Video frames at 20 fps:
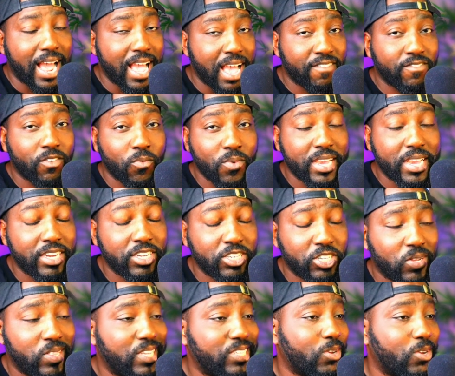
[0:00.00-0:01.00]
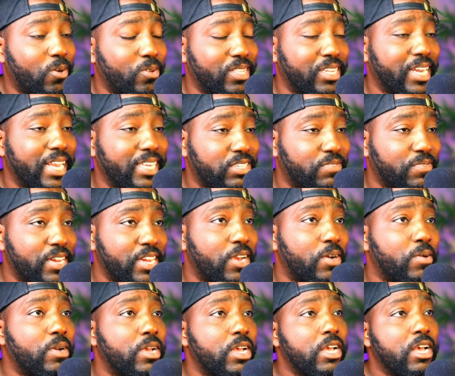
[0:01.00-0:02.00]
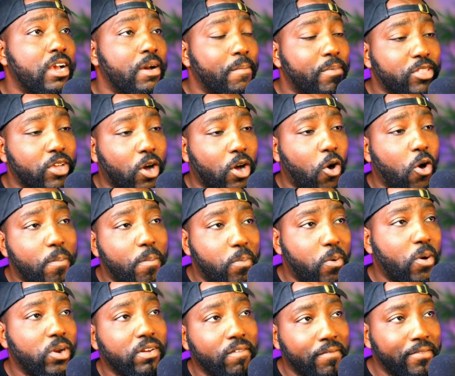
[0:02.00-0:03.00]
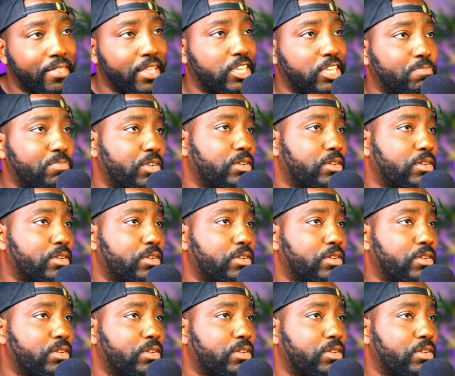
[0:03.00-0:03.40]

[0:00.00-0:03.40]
However, we can do this on the next video. But the whole point of this